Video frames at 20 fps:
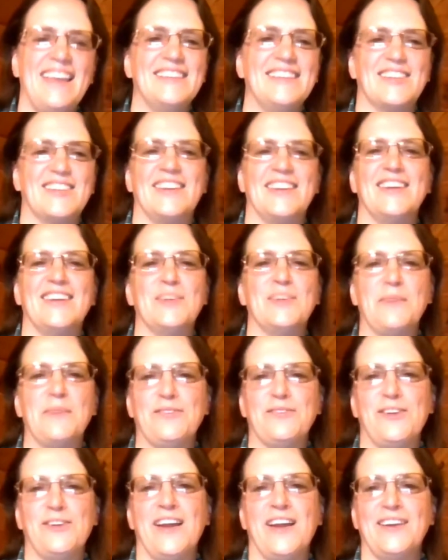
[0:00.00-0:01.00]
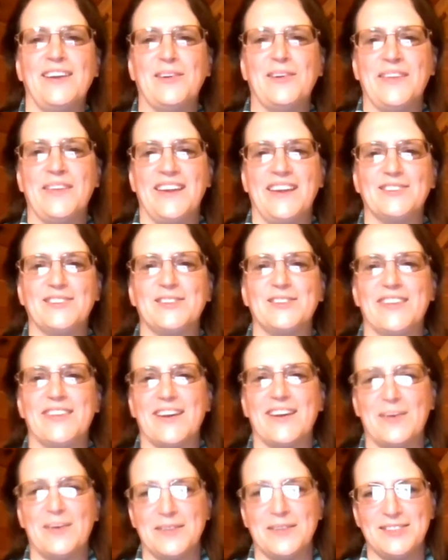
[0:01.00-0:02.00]
he's going to kill me for not knowing the answer to
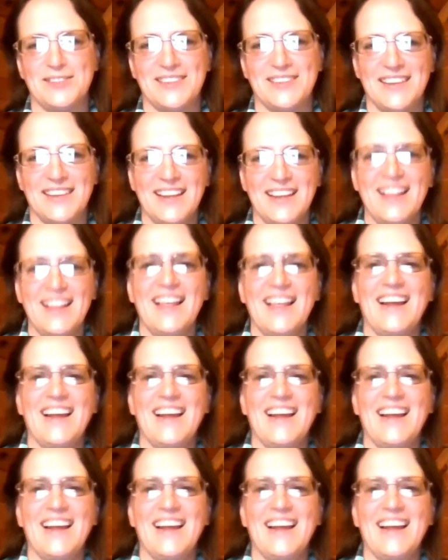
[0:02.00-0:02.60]
that question.